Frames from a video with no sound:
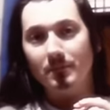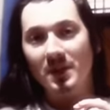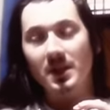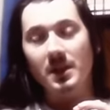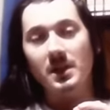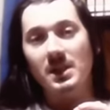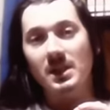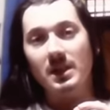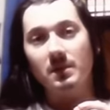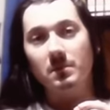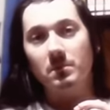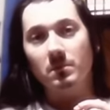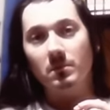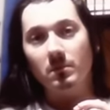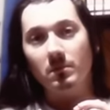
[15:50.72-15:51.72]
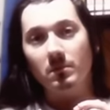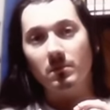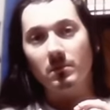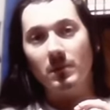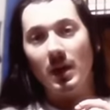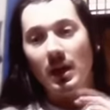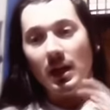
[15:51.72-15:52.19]
Seriously.
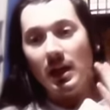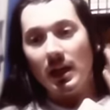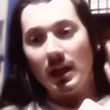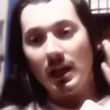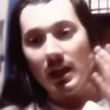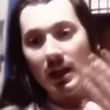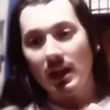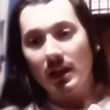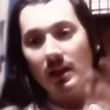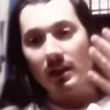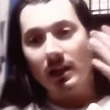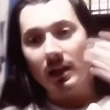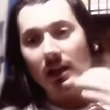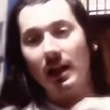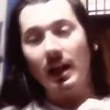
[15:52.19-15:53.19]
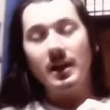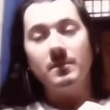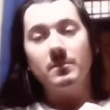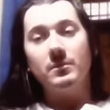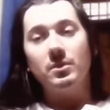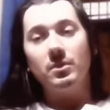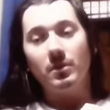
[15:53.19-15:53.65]
He
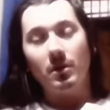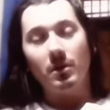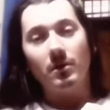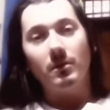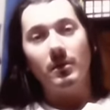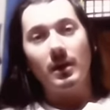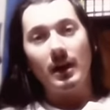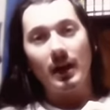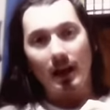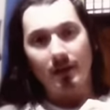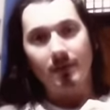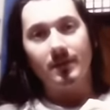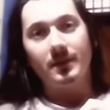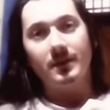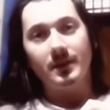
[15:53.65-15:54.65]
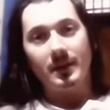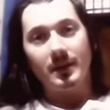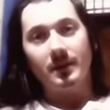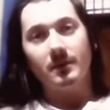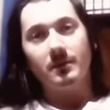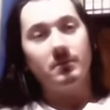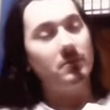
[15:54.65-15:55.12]
claimed to know
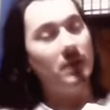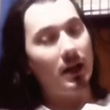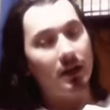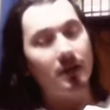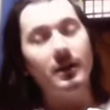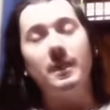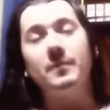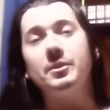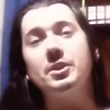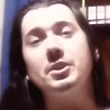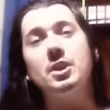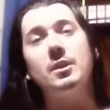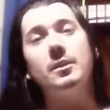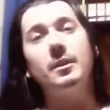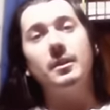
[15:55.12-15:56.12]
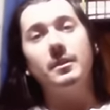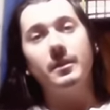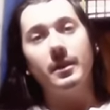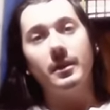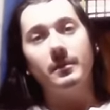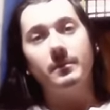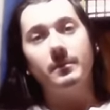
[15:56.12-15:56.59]
everything, like an average
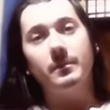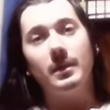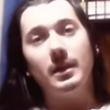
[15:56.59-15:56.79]
Hungarian.